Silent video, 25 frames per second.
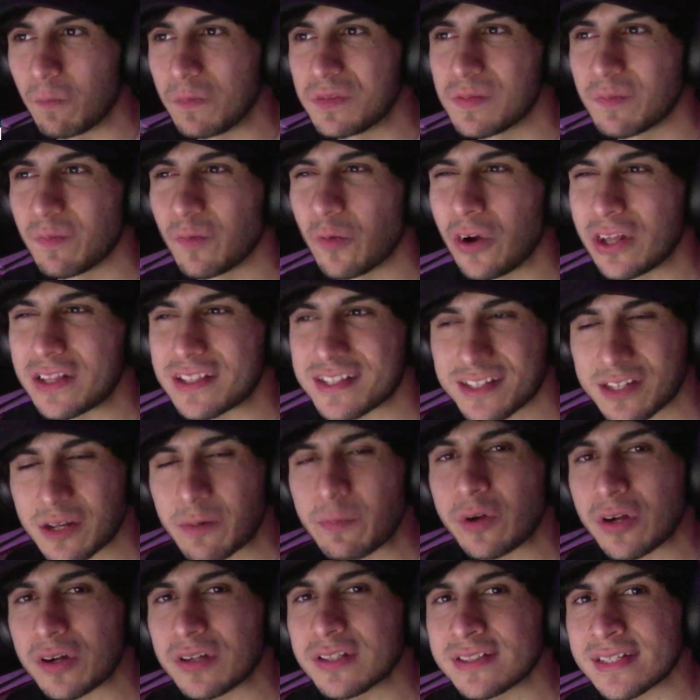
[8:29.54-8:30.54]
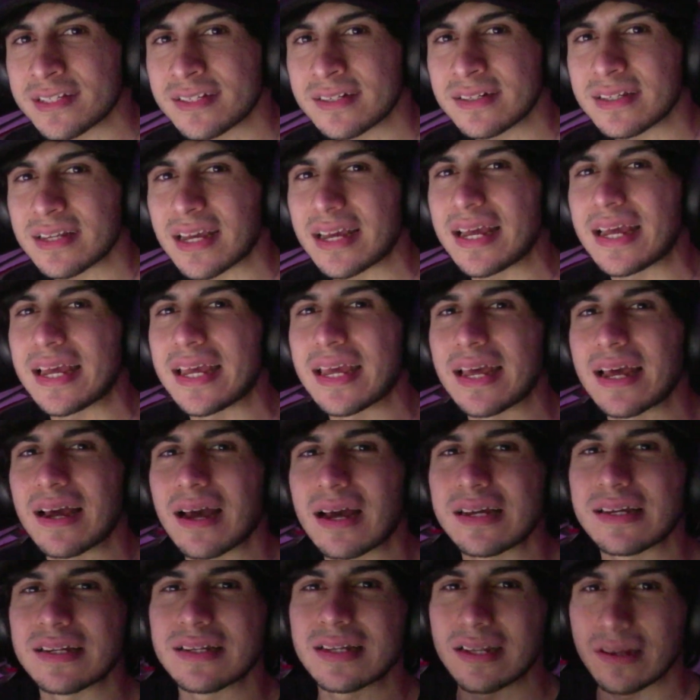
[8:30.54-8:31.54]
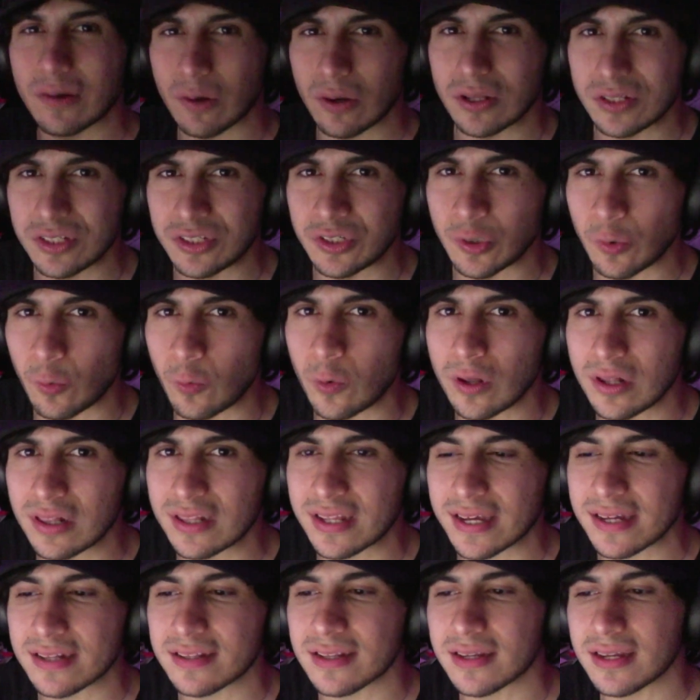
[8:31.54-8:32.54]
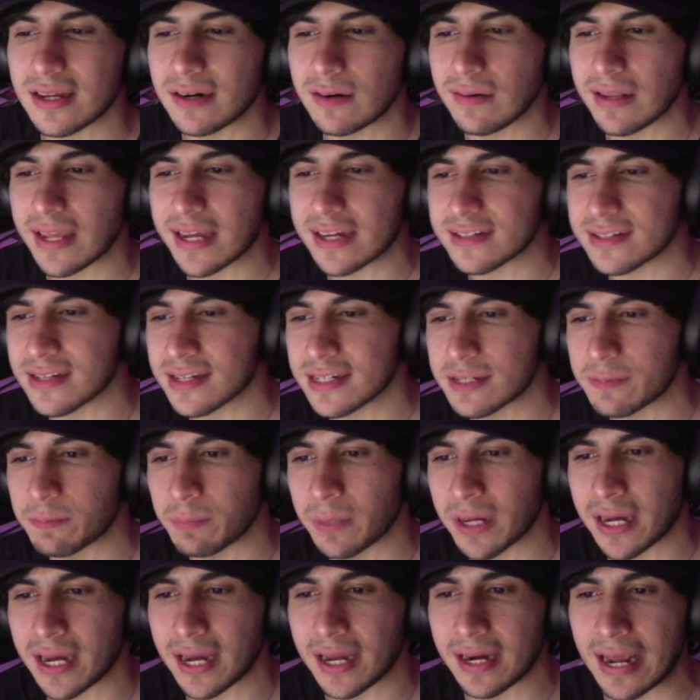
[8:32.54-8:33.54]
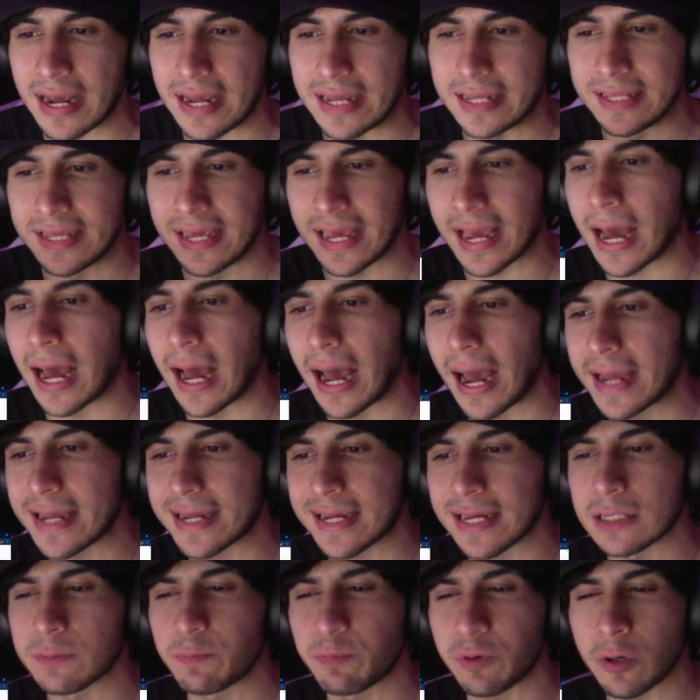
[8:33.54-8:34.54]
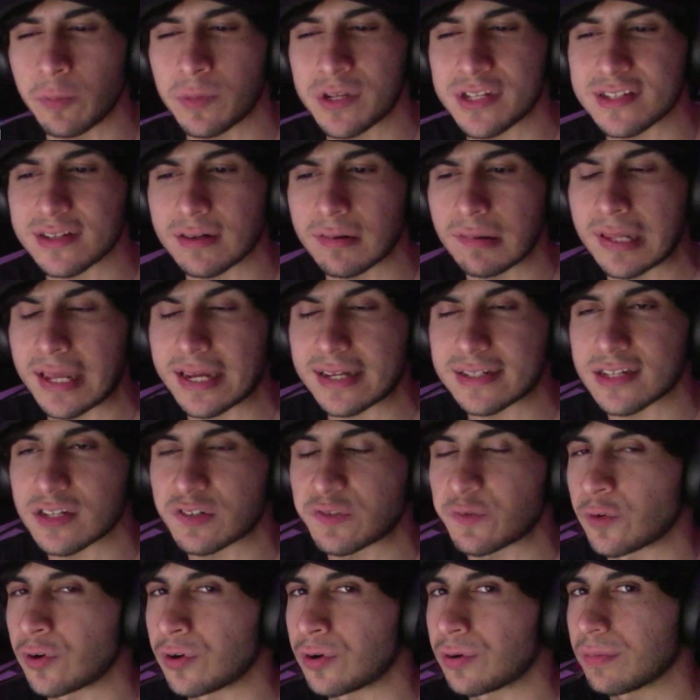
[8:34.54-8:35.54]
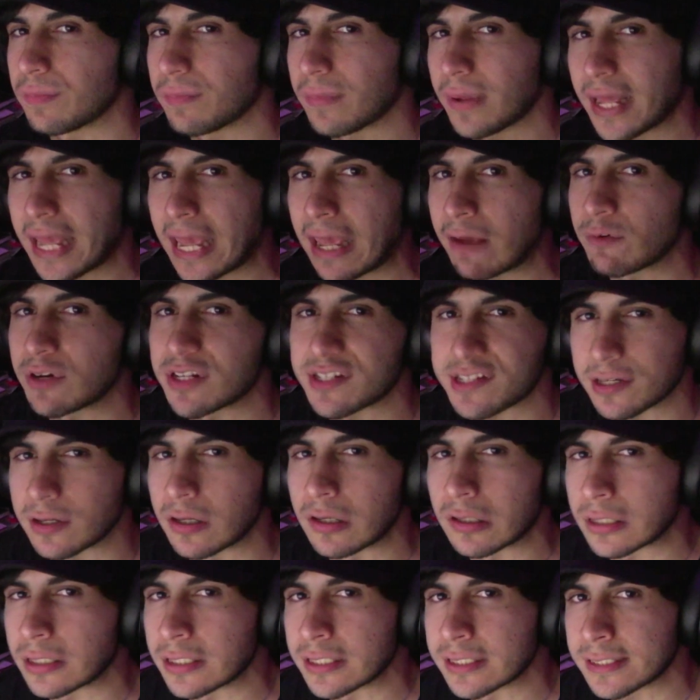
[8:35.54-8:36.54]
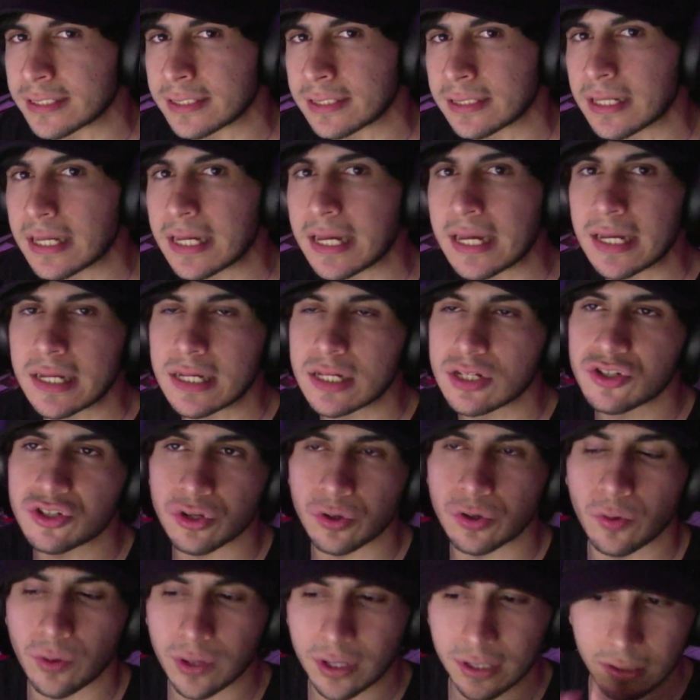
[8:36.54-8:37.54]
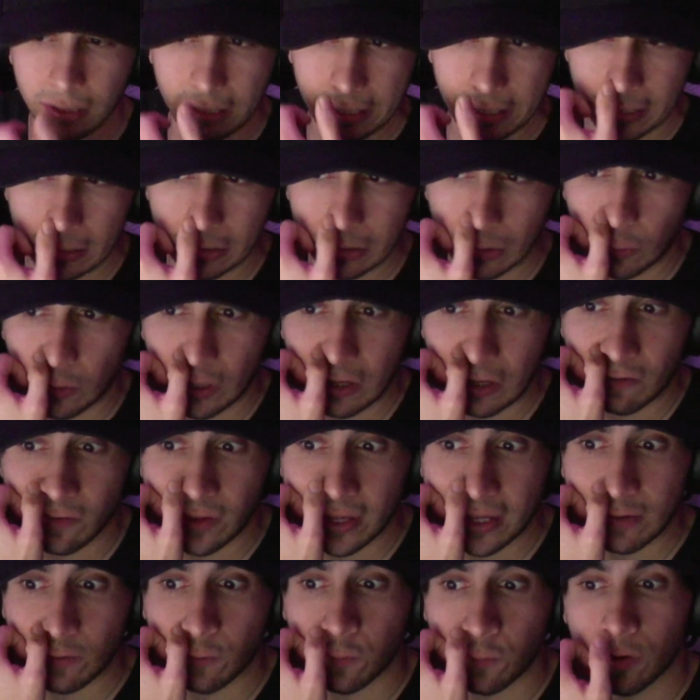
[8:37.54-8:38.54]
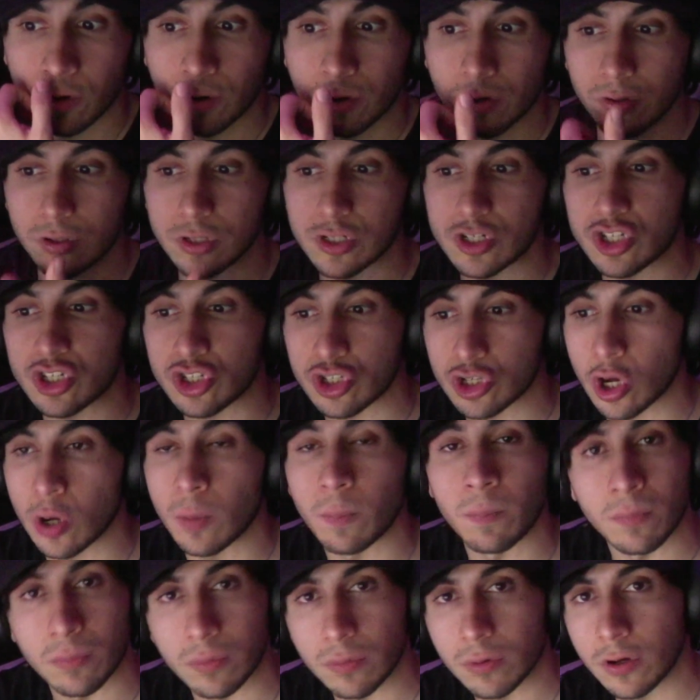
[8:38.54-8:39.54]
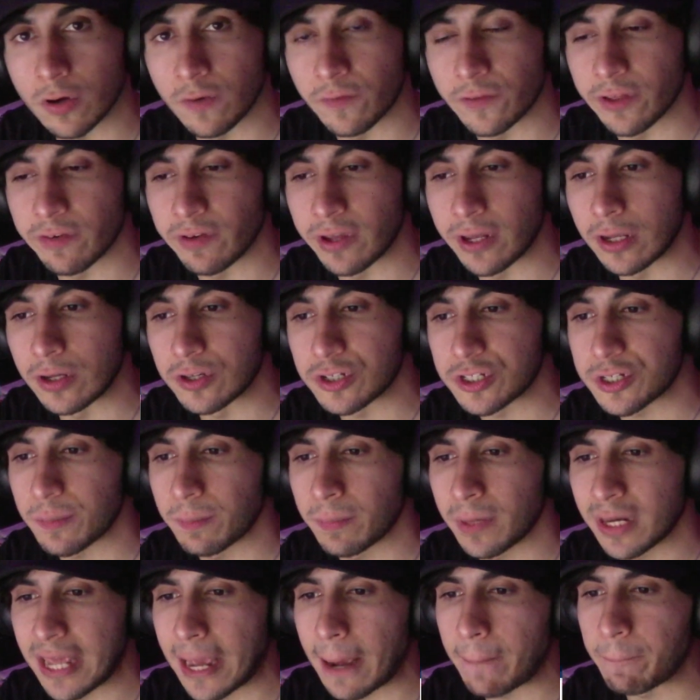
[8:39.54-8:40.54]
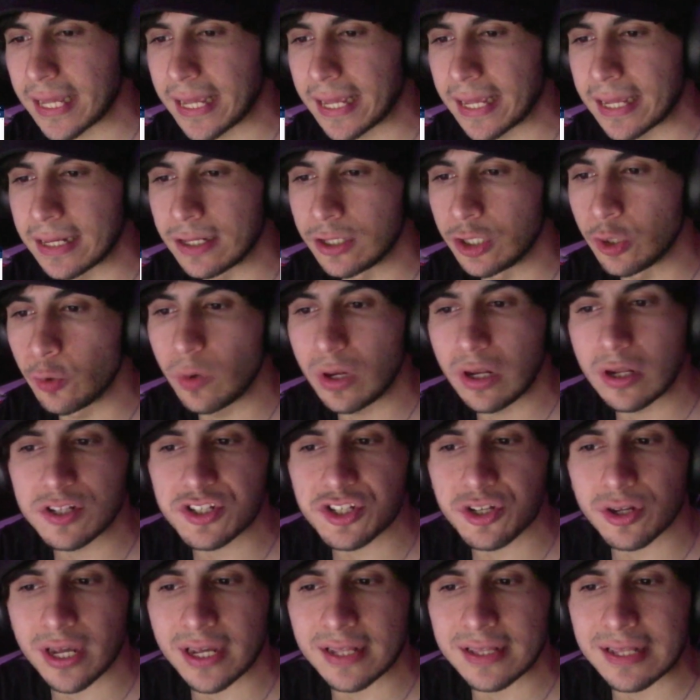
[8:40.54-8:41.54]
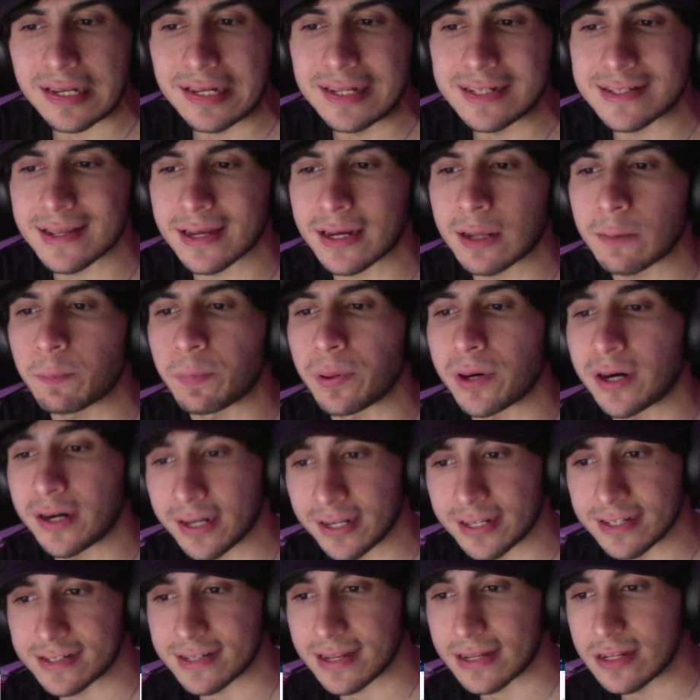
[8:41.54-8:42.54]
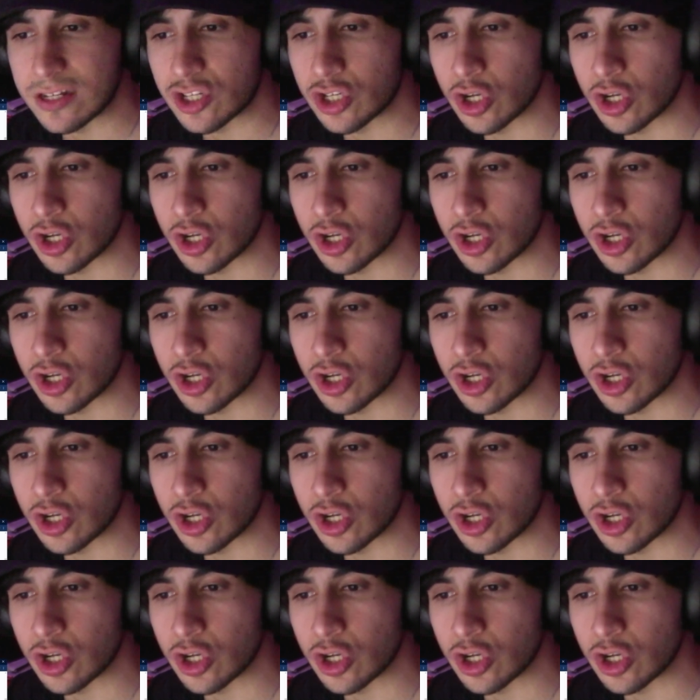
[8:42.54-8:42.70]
with some content you will get early access, but yeah, I can't promise early access for every single content, so it, it will be for some of the videos. But yeah, and you will also get listening parties.